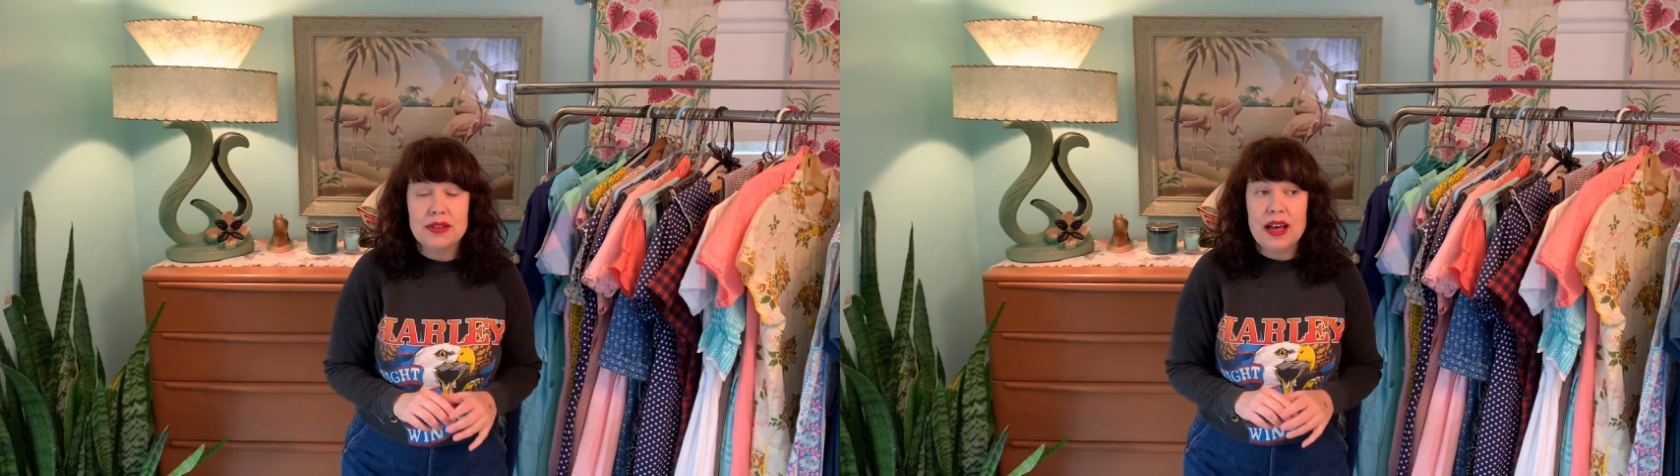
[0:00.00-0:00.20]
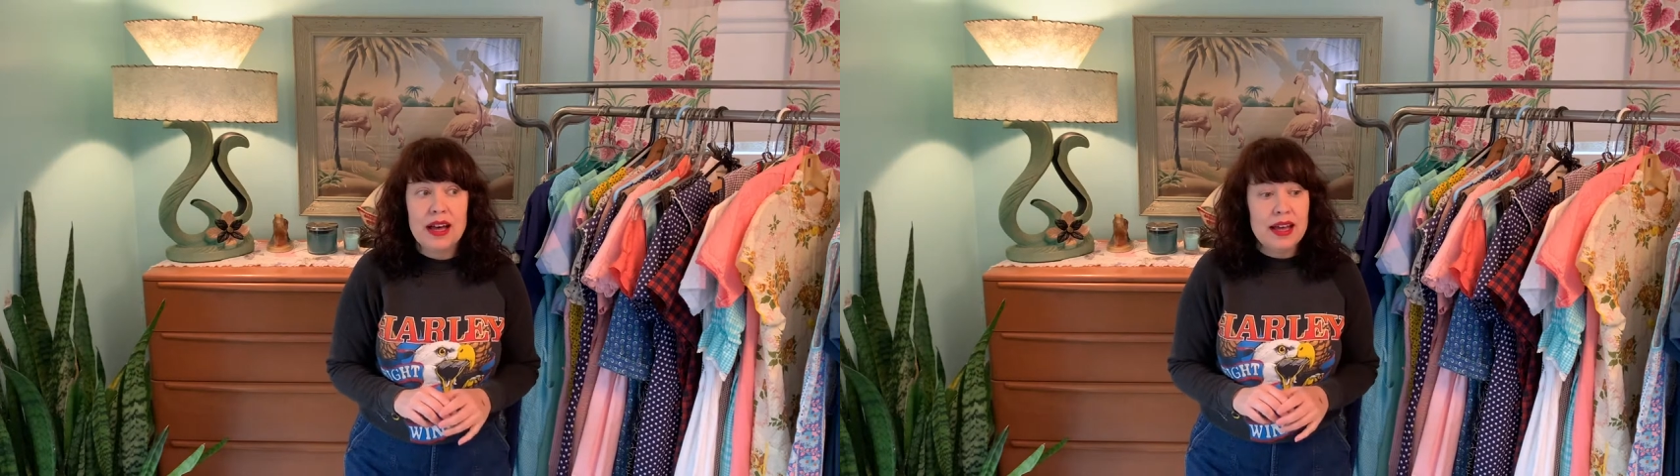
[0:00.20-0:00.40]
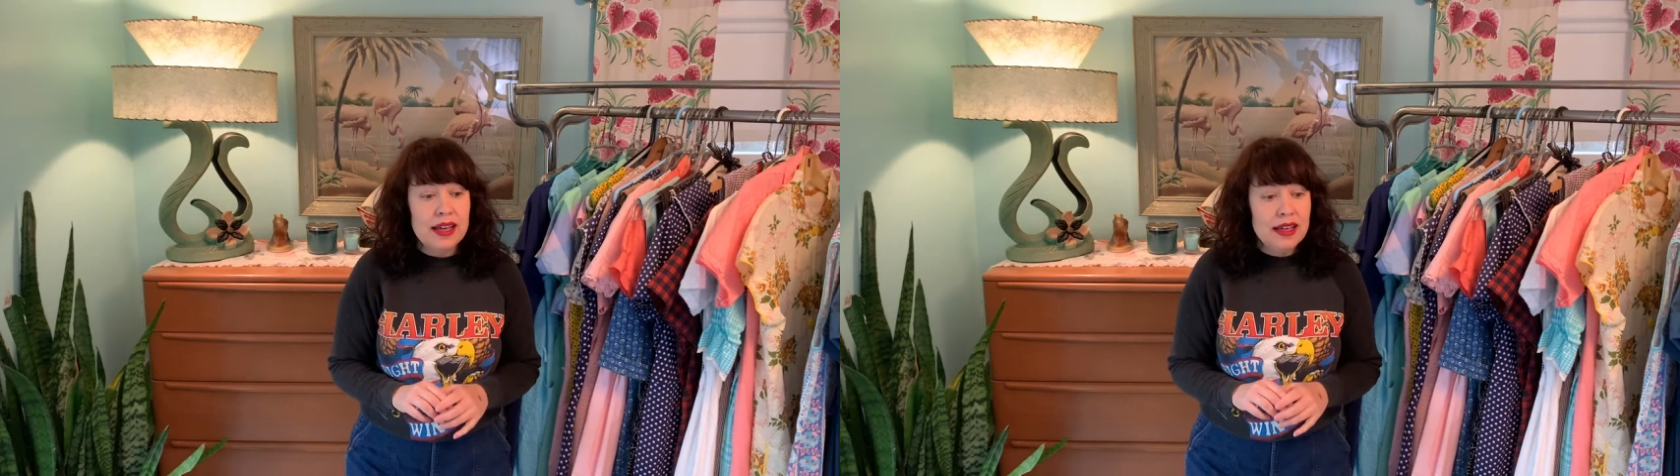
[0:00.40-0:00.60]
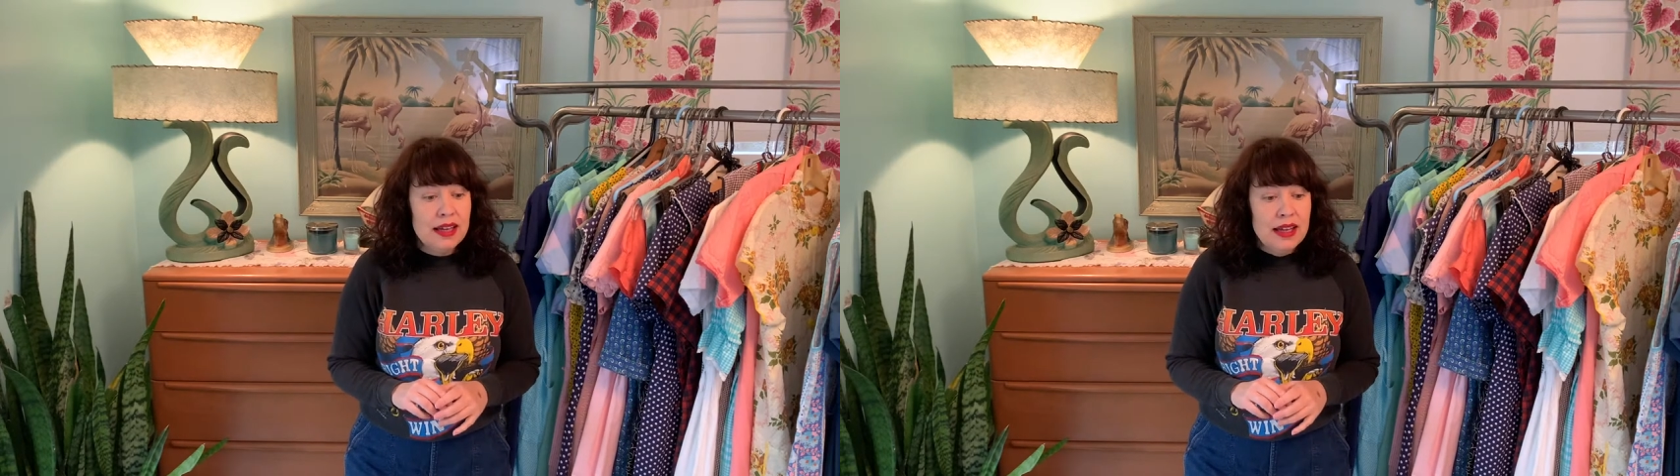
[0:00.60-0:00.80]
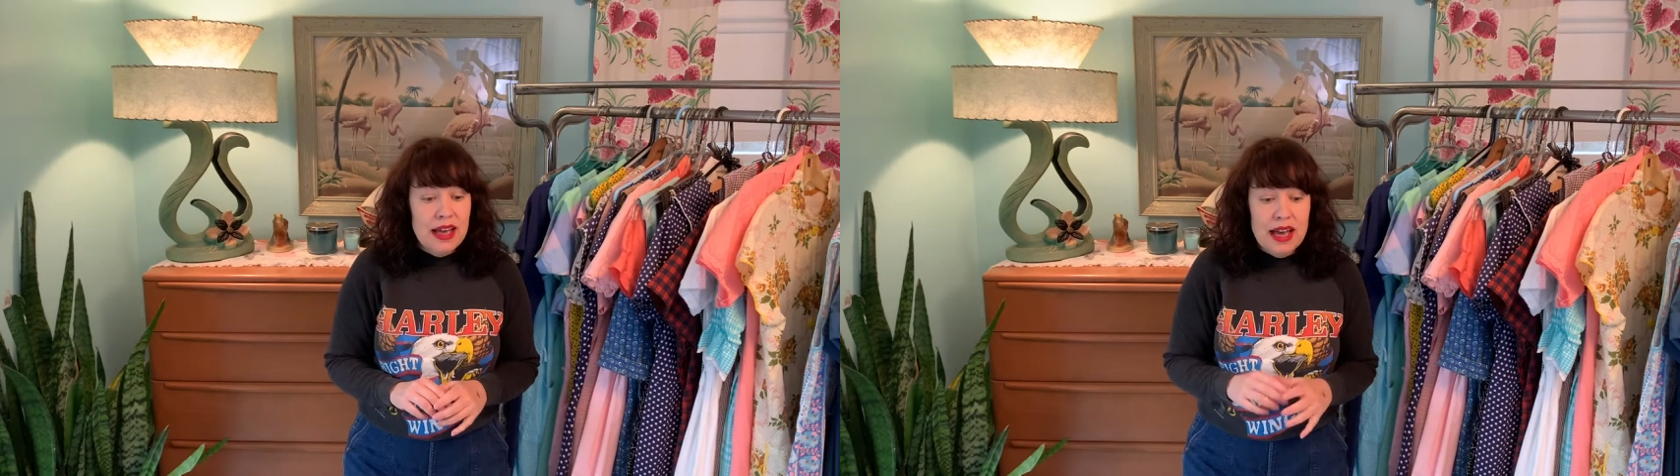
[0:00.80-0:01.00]
I
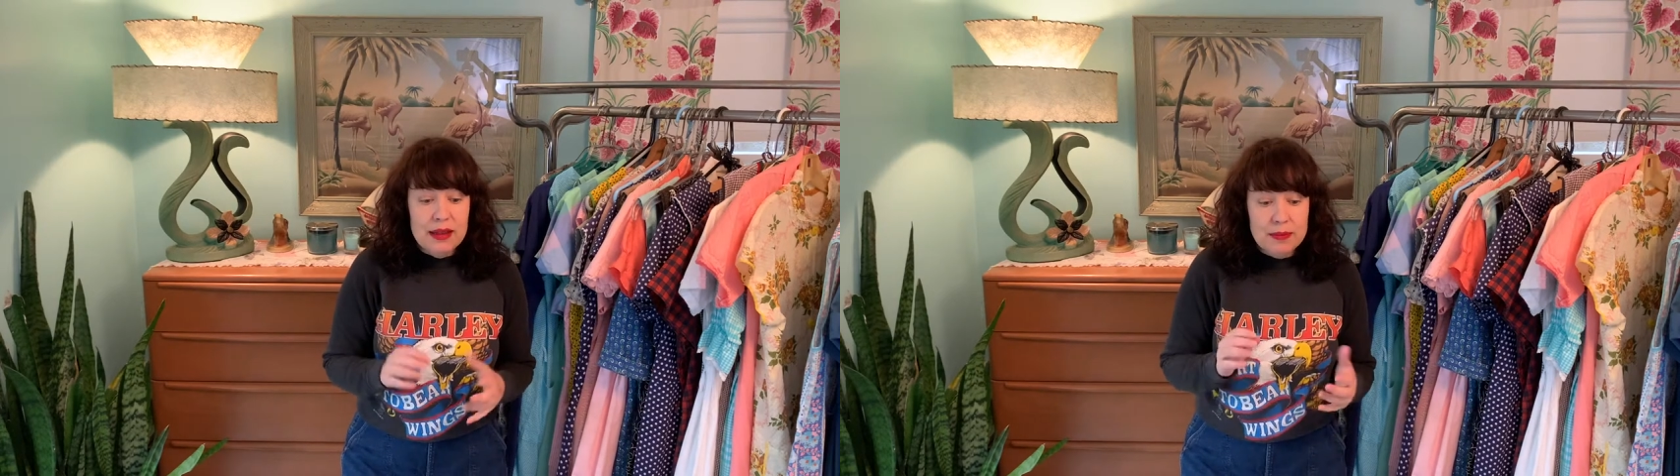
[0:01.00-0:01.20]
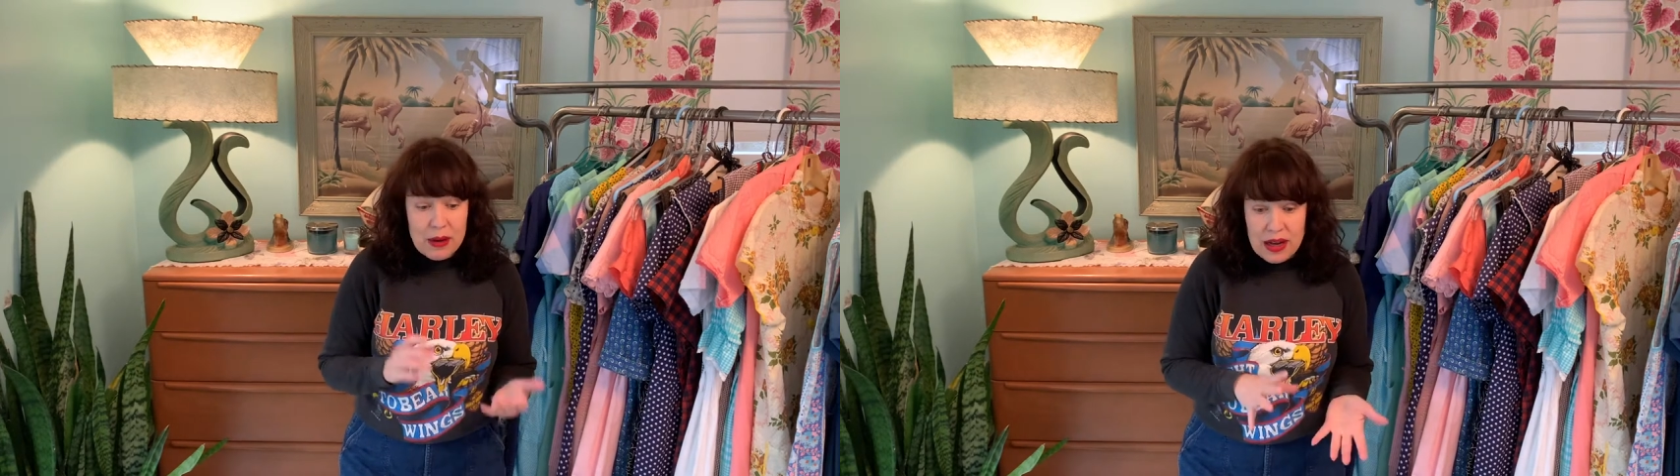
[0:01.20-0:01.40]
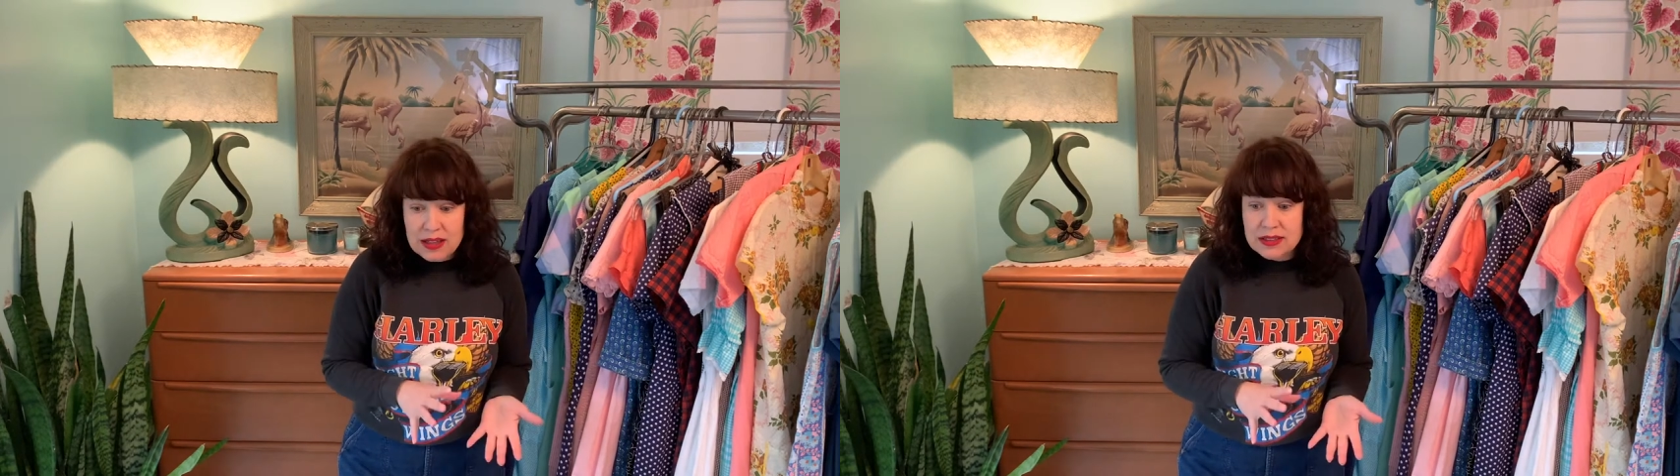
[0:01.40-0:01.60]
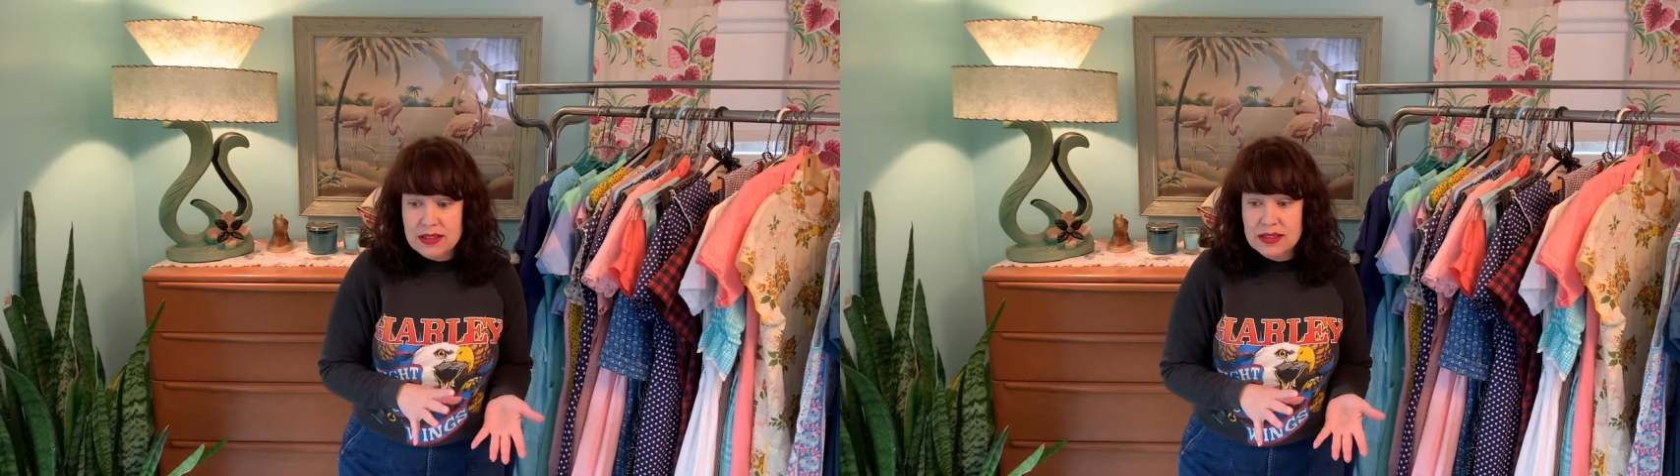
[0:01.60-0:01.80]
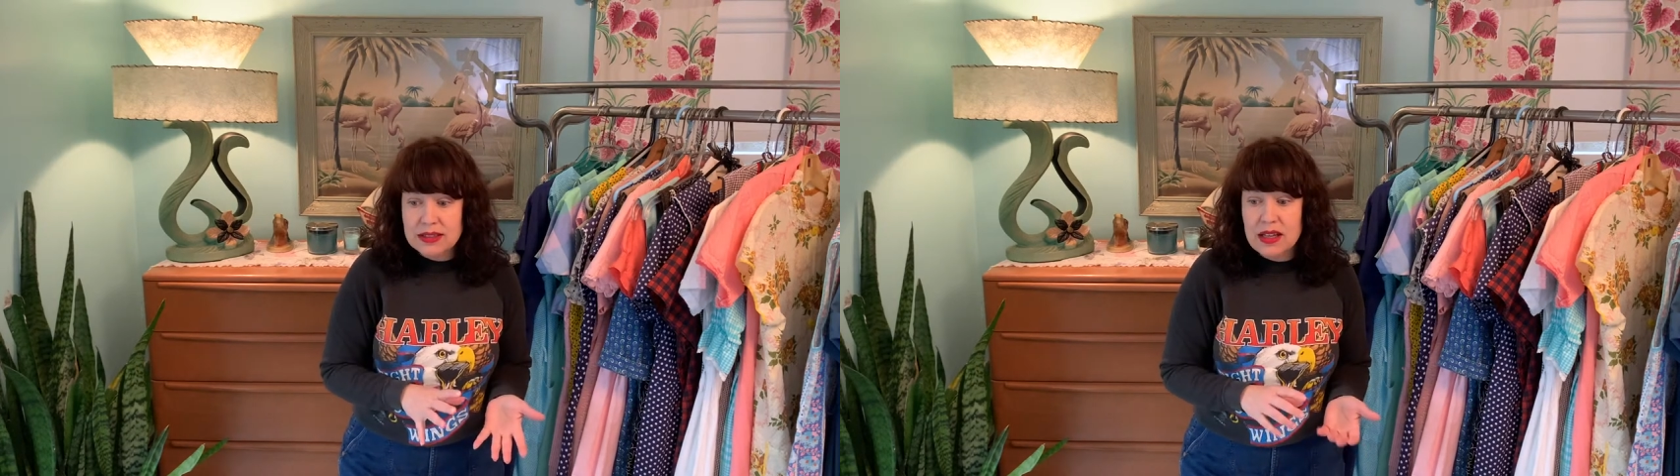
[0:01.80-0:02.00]
had
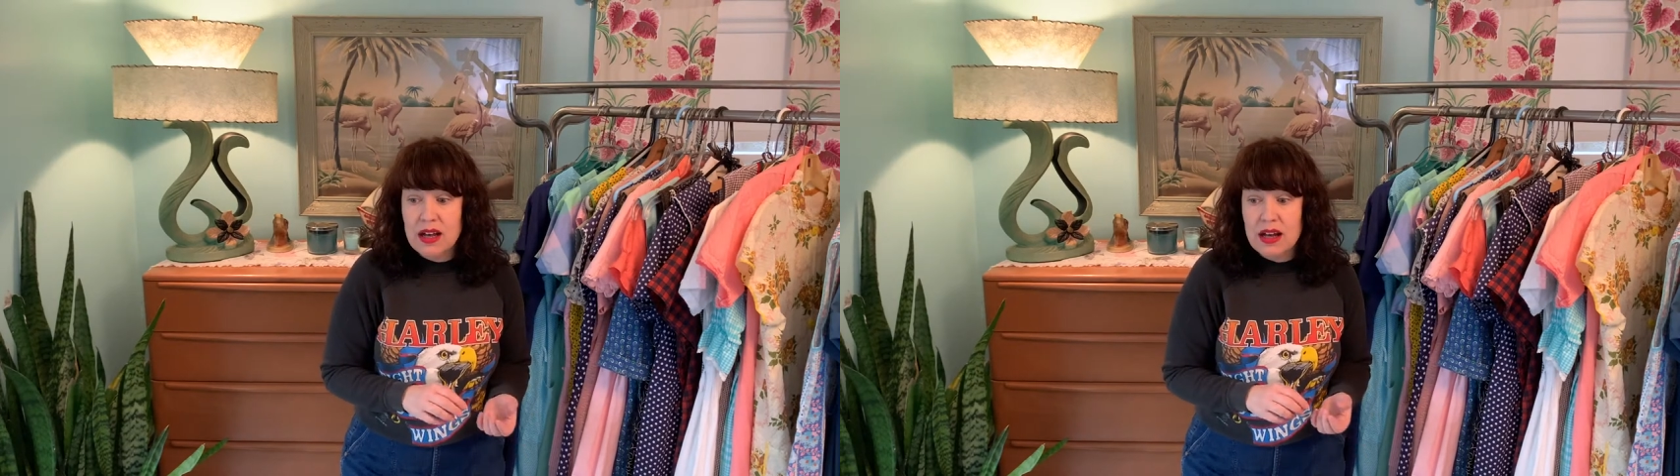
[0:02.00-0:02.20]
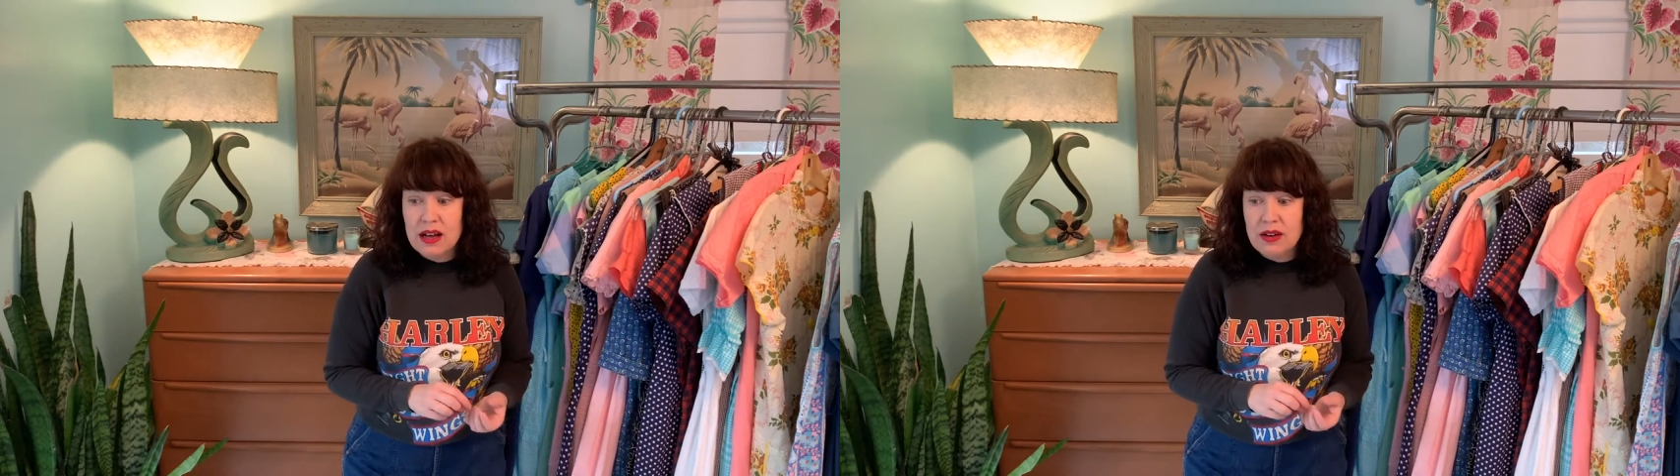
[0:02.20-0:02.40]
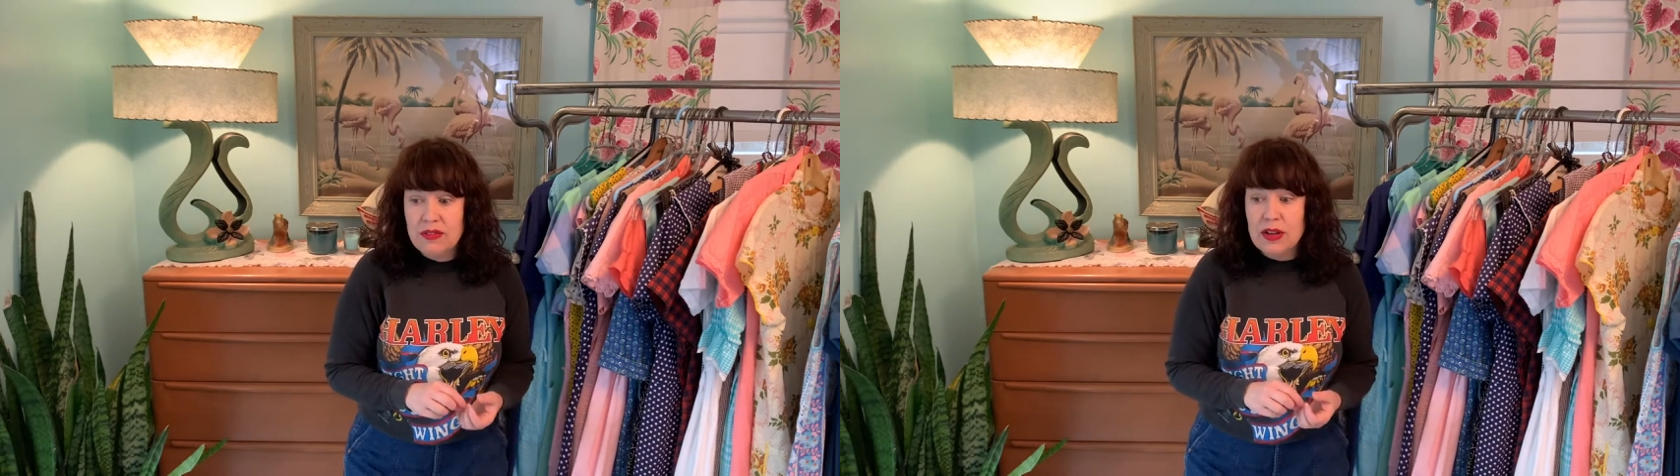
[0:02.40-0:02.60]
boxes of